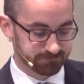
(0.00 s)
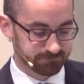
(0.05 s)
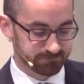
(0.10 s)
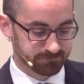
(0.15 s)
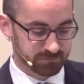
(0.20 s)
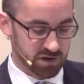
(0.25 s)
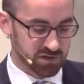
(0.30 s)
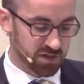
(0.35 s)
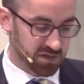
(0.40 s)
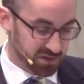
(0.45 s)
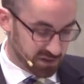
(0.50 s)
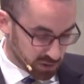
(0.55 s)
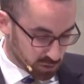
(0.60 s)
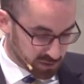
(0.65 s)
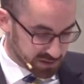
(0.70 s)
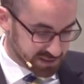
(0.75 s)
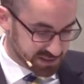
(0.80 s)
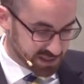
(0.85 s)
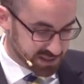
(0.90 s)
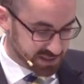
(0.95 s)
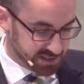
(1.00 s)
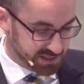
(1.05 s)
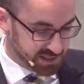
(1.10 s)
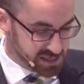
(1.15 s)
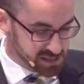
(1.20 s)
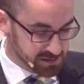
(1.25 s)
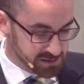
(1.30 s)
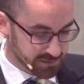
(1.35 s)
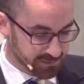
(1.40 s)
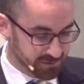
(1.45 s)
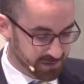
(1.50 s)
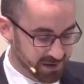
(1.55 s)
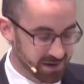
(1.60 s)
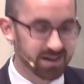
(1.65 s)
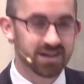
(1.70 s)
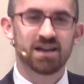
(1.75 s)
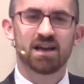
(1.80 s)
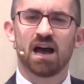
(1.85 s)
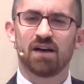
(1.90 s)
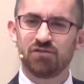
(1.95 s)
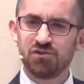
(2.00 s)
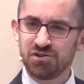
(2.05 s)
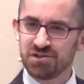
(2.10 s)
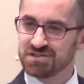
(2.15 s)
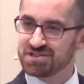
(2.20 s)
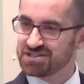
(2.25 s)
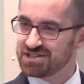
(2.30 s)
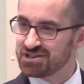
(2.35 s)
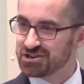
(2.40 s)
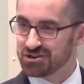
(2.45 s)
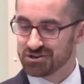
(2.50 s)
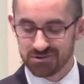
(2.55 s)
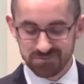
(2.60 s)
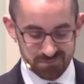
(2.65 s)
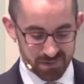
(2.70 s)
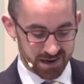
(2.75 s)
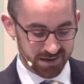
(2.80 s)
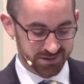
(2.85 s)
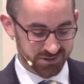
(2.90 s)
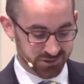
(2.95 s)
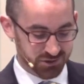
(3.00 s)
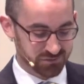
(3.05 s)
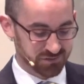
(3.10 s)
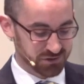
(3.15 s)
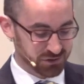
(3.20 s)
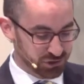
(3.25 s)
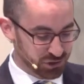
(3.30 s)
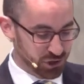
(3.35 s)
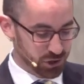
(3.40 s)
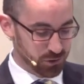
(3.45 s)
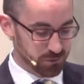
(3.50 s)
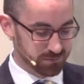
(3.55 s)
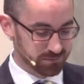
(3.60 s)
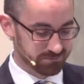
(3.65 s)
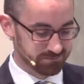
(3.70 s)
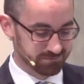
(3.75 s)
Then the Lord said to Satan, "Have you considered my servant Job?